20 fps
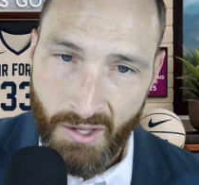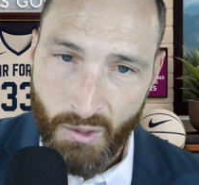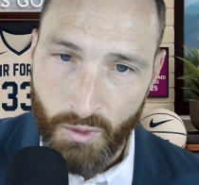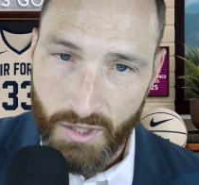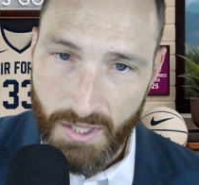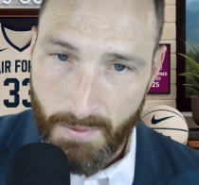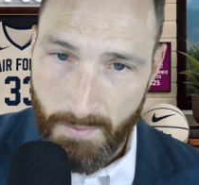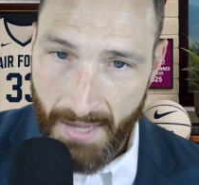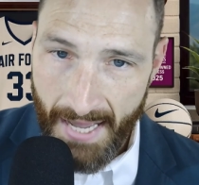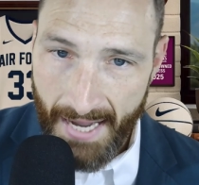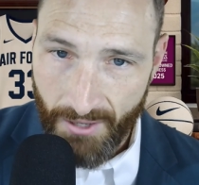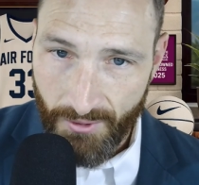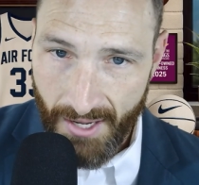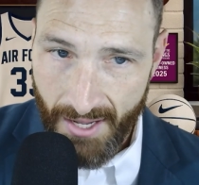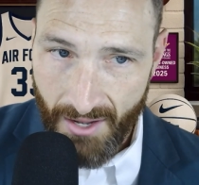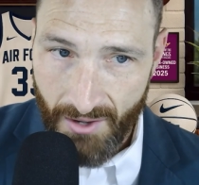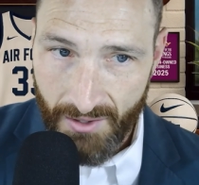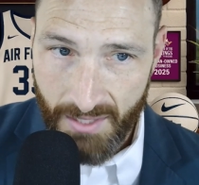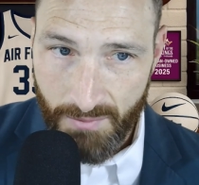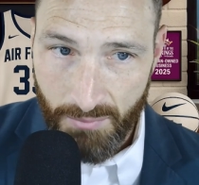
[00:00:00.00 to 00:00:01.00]
With a
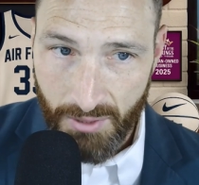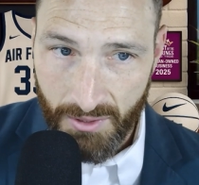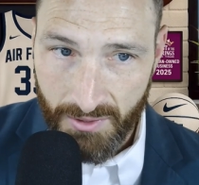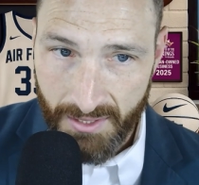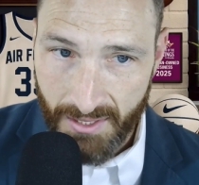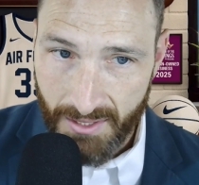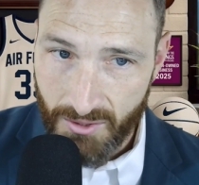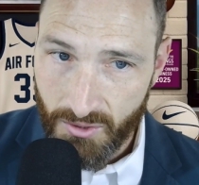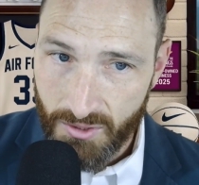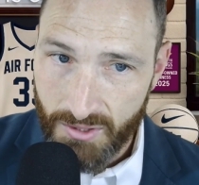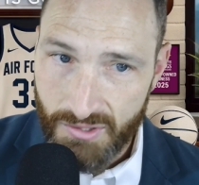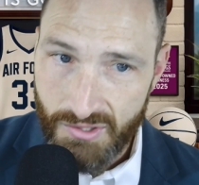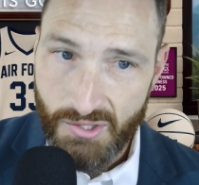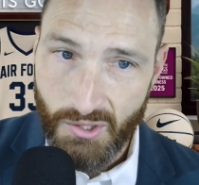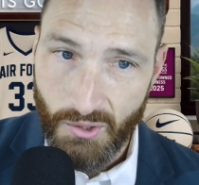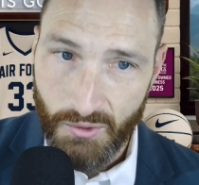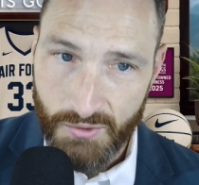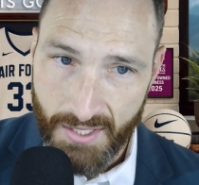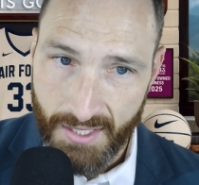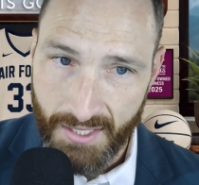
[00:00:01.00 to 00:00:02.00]
background in political
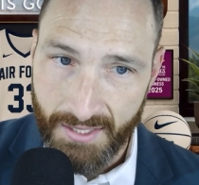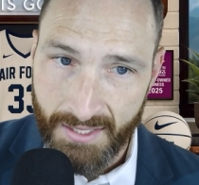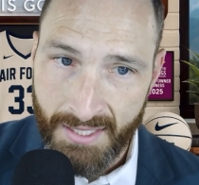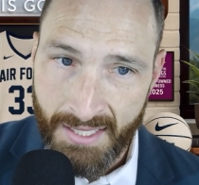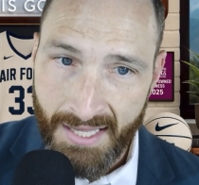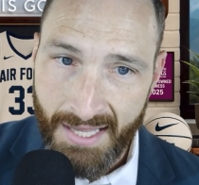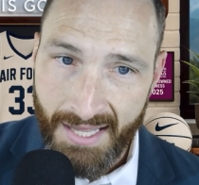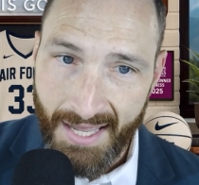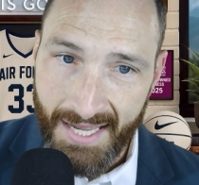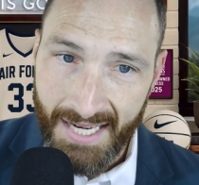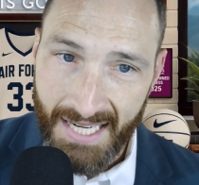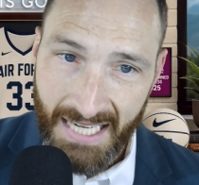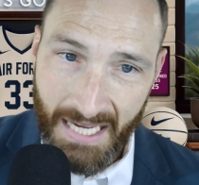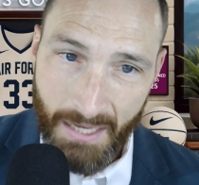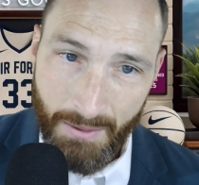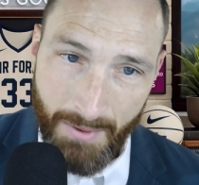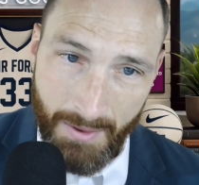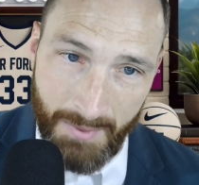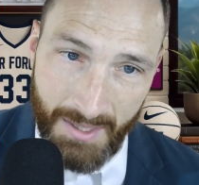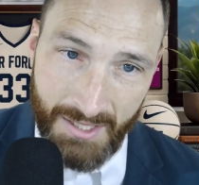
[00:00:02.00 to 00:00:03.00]
consulting and a
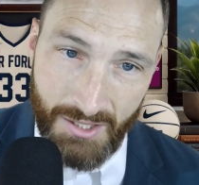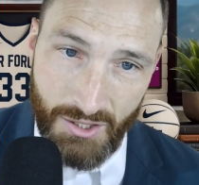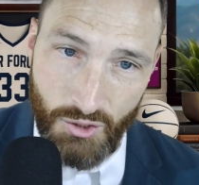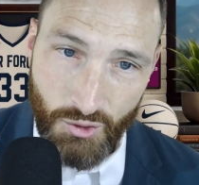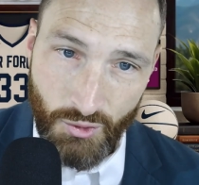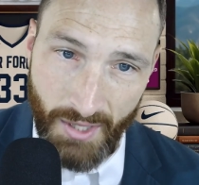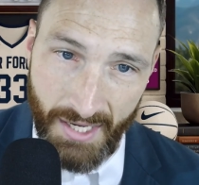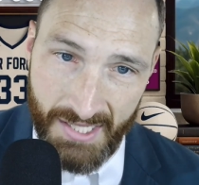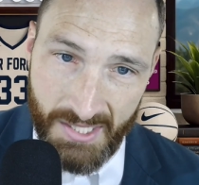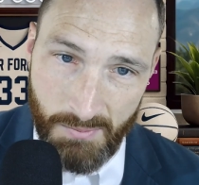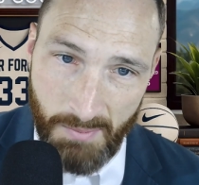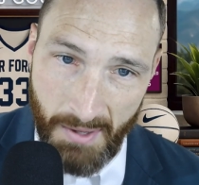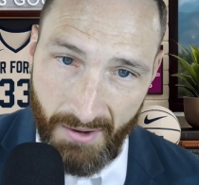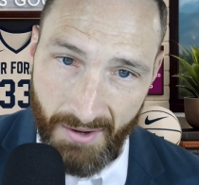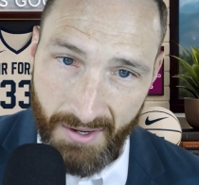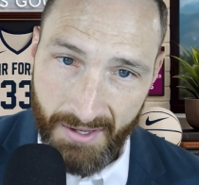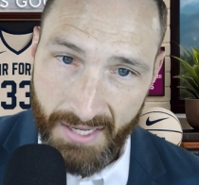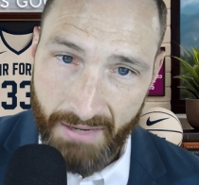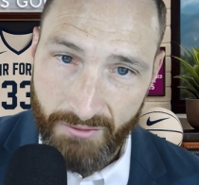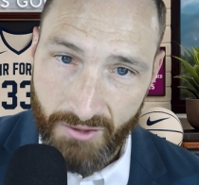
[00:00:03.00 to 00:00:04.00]
commitment to
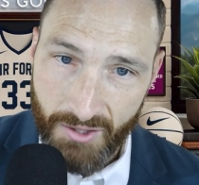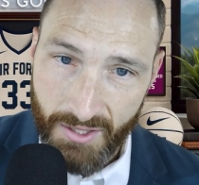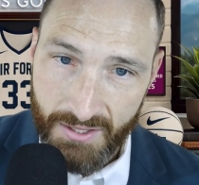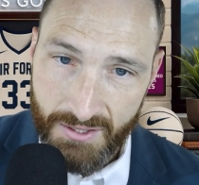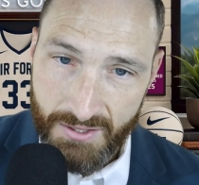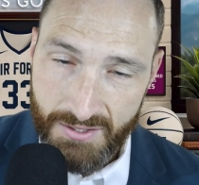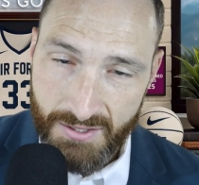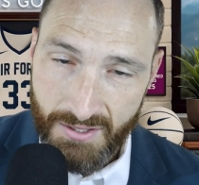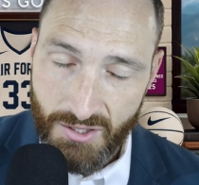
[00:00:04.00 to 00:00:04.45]
transparent governance,